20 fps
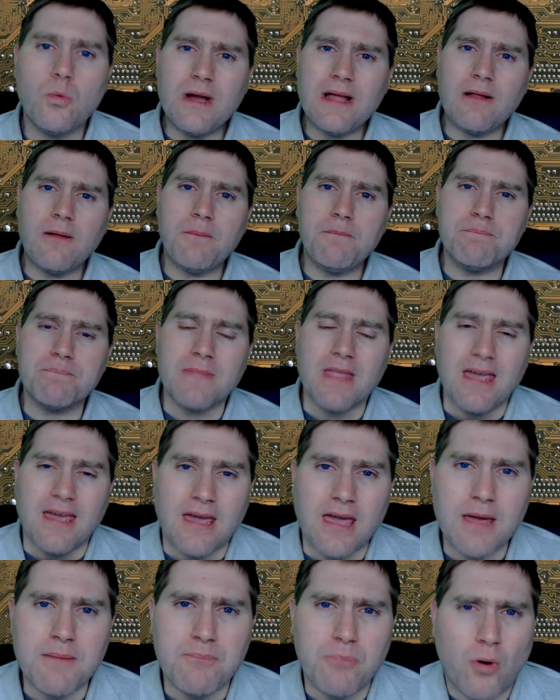Well,
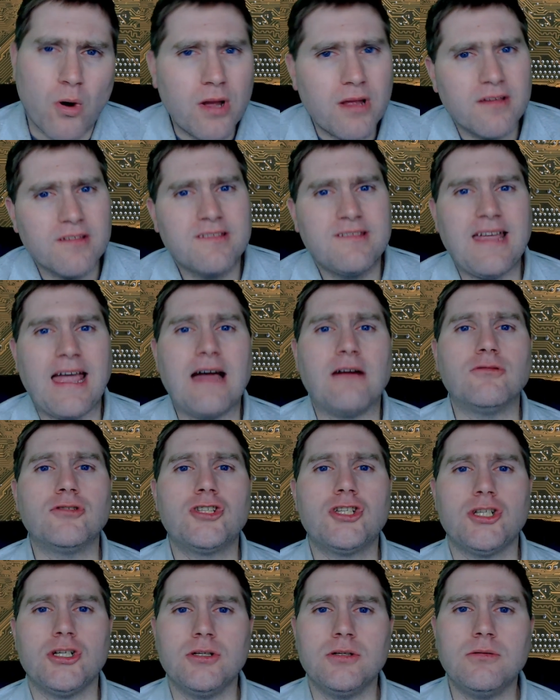it boils down
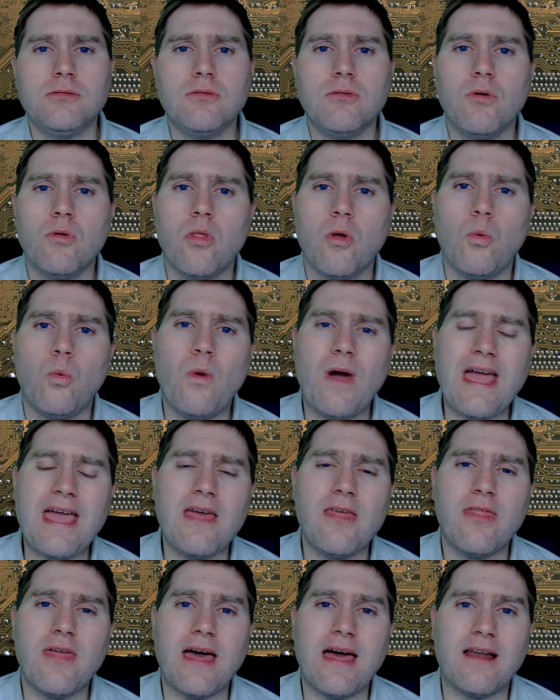to the
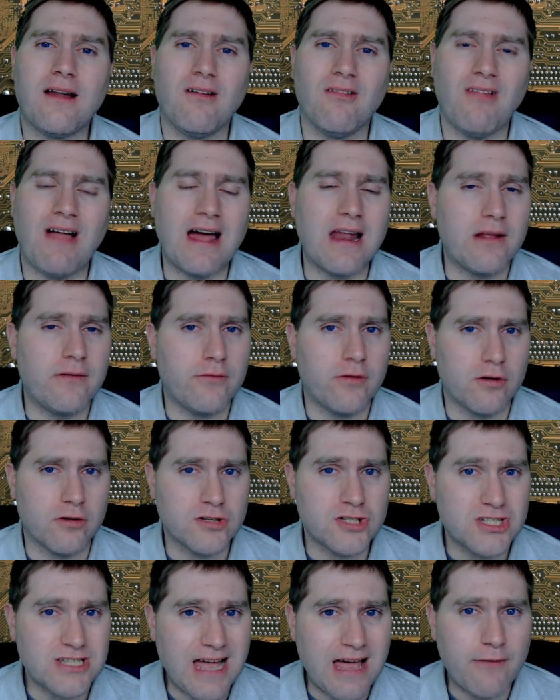way that a lot of
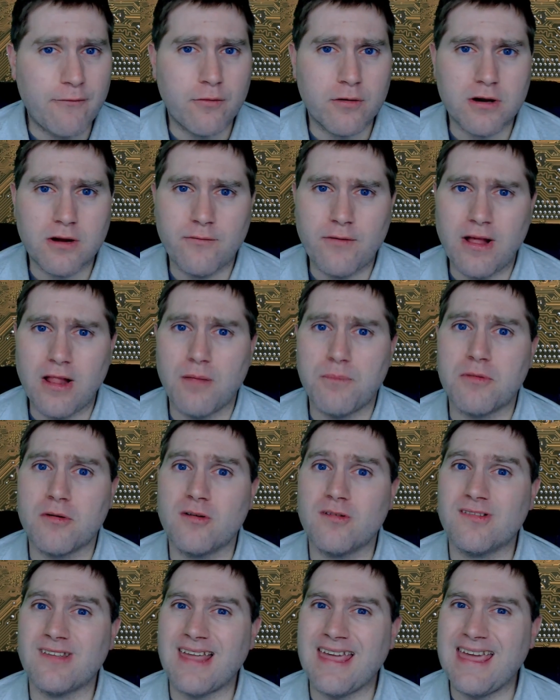your software developers